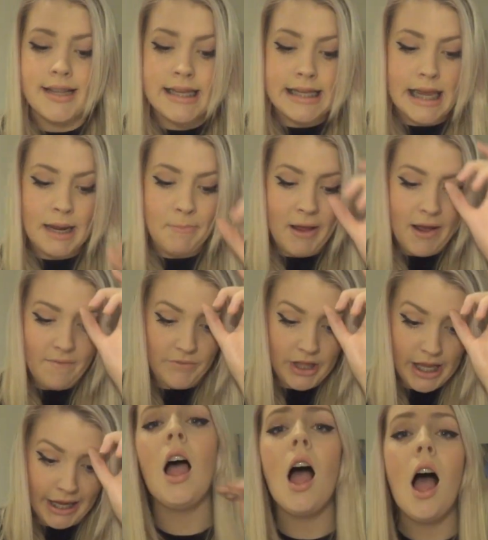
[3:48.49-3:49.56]
sign me up for
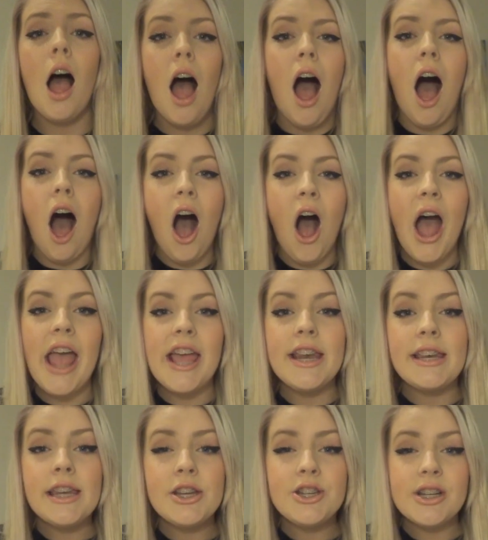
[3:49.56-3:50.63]
that. I
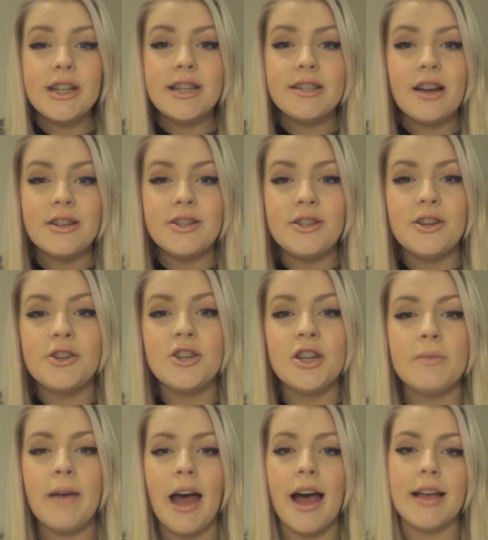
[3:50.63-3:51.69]
initially started
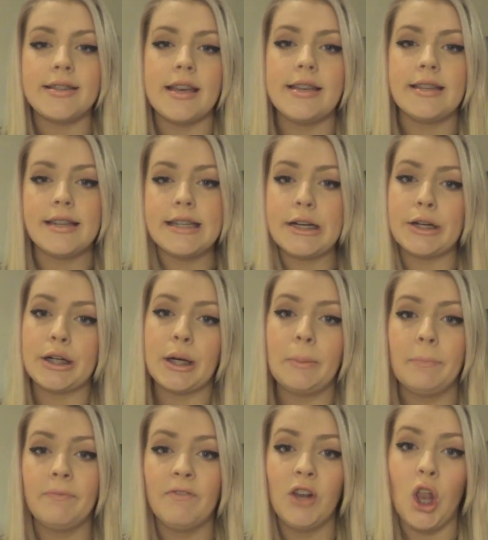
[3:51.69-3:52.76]
YouTube as a
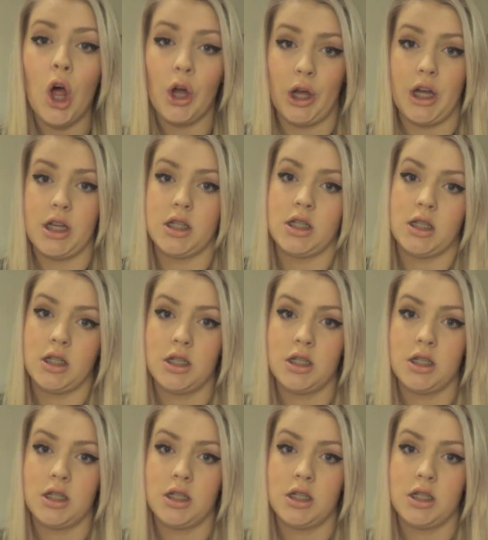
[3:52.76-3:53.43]
satirical vlogger,